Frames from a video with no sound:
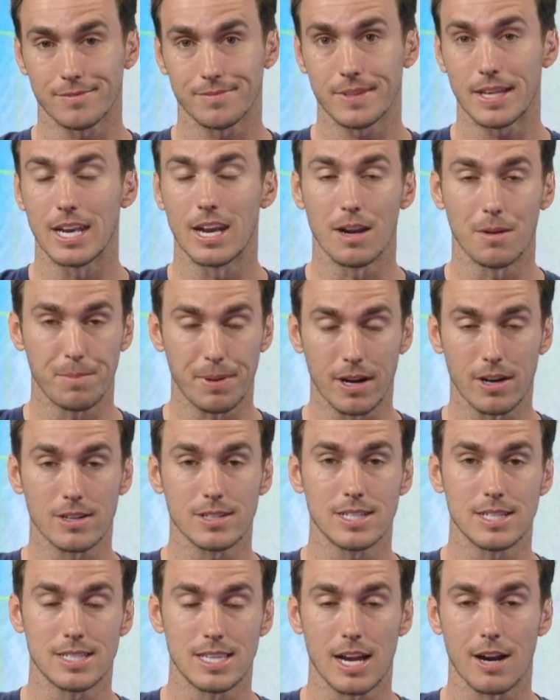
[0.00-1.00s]
And it appears
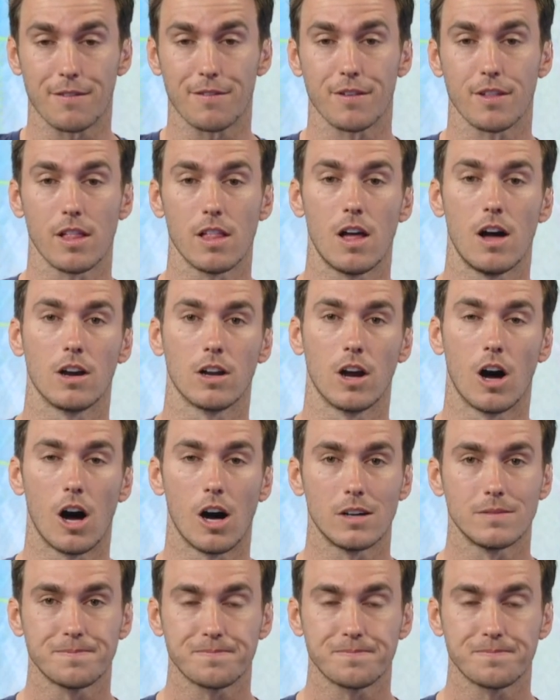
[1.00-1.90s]
he's there for the long haul.